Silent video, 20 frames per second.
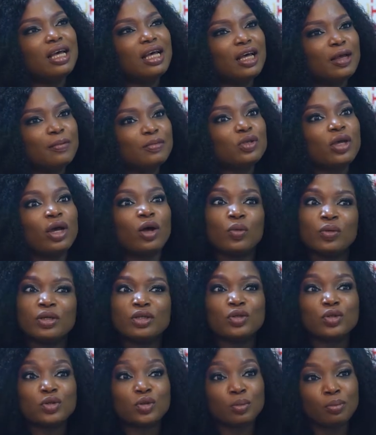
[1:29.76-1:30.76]
Um, so I always
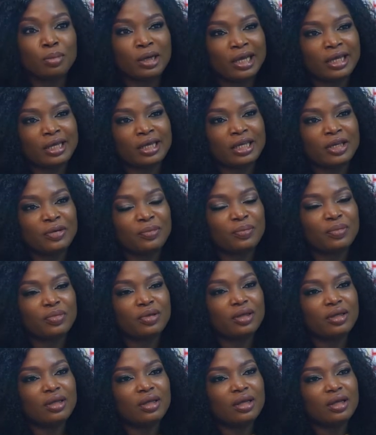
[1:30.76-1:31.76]
used to buy him
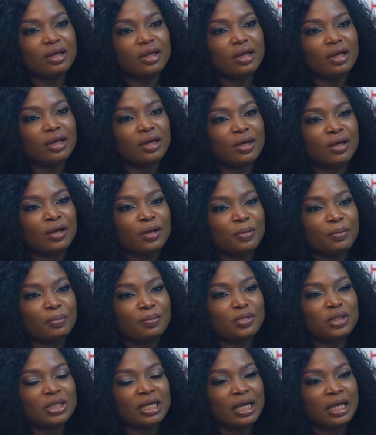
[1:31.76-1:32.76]

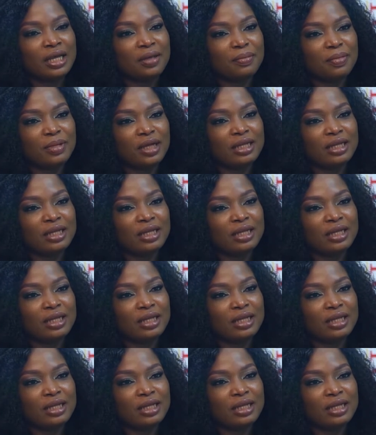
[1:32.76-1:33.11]
um, time.